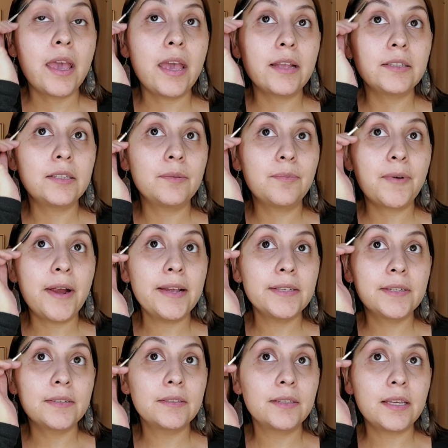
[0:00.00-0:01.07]
And
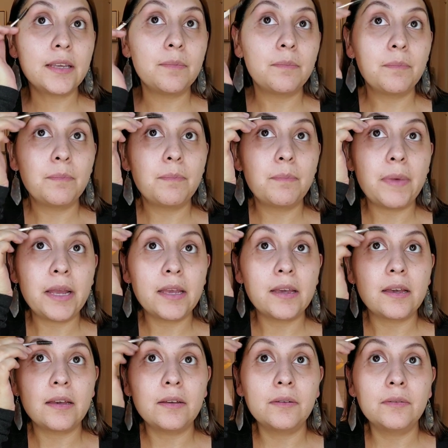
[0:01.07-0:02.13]
surprisingly,
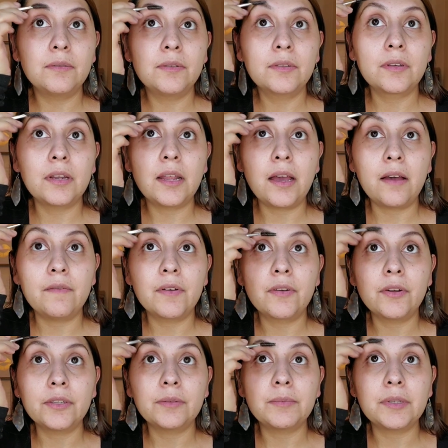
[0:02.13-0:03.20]
Micah, who's going to have a
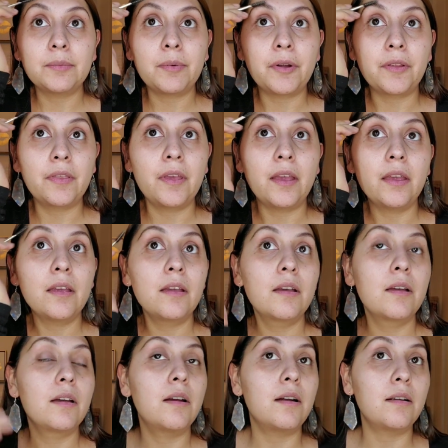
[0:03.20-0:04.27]
Christmas birthday,
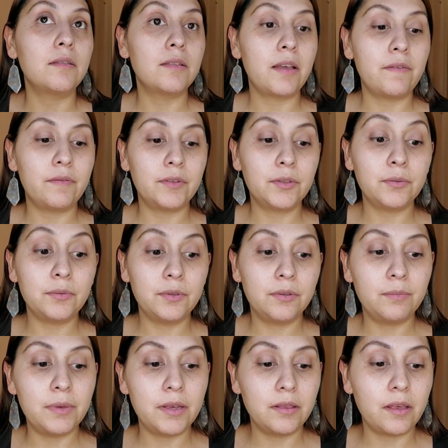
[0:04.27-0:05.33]
our soon to
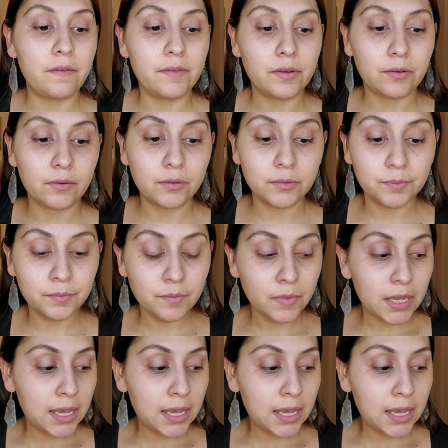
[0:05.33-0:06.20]
be 11-year-old,